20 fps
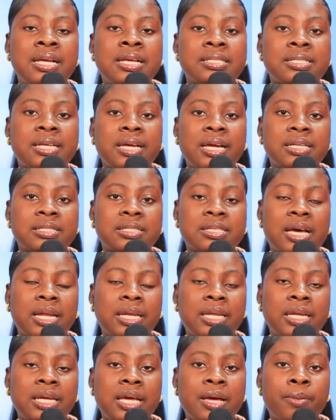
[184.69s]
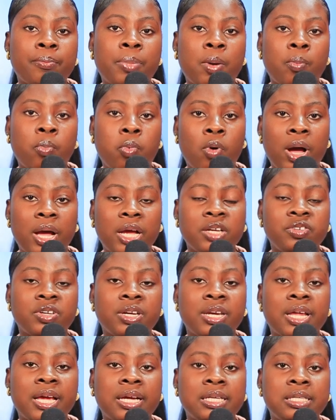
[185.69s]
Say and tade and pabwa a
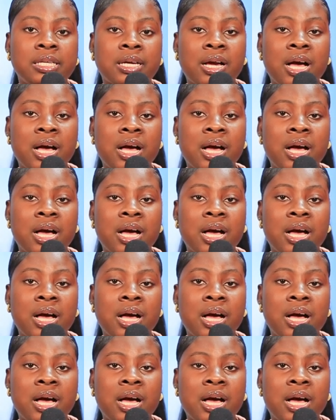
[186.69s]
dunedi